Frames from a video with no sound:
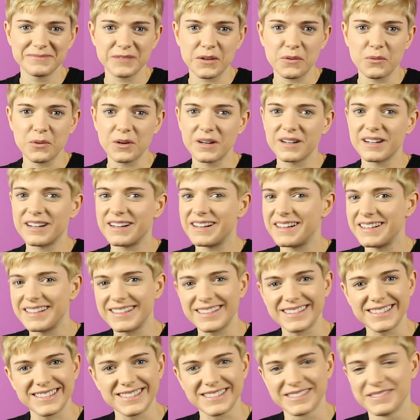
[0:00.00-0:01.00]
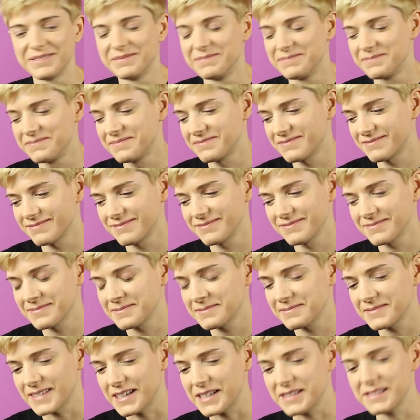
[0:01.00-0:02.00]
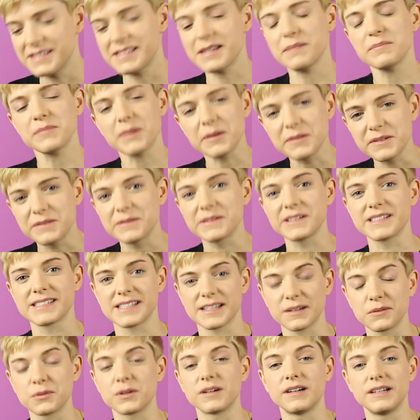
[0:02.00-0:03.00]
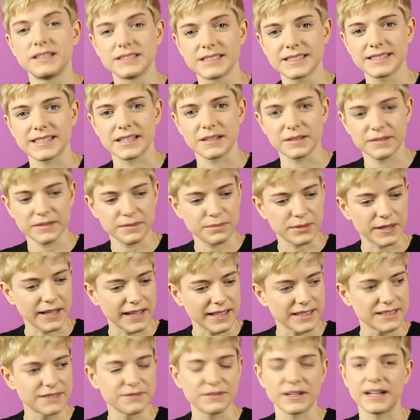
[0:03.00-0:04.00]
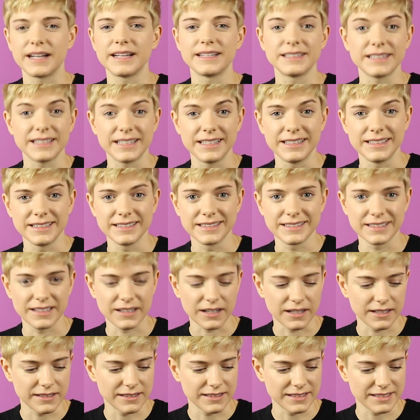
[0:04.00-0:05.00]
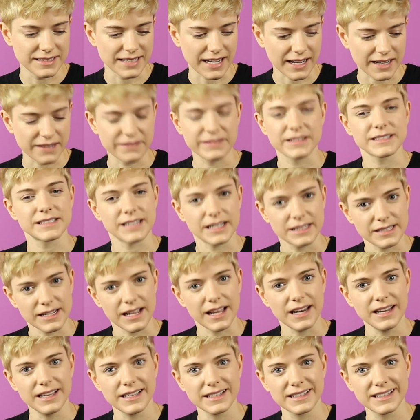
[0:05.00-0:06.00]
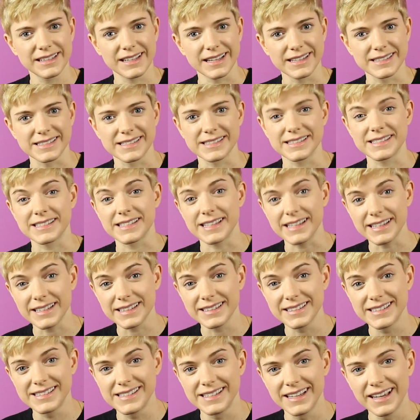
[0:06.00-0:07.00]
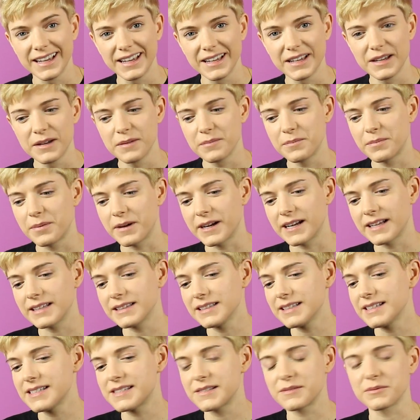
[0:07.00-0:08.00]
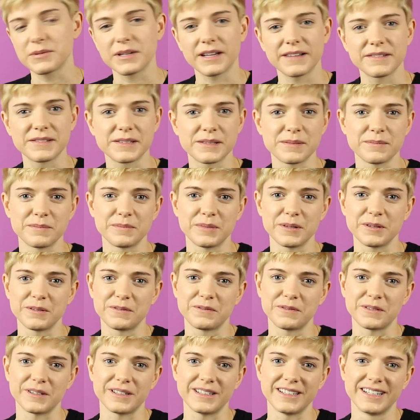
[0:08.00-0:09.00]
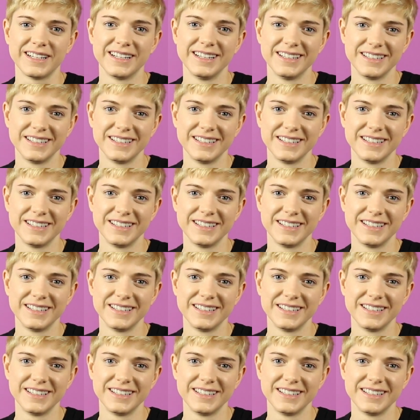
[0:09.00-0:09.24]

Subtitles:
we're all, it sometimes feels like we're all just like playing the violin on the deck of the Titanic as it sinks, but at least we have some beautiful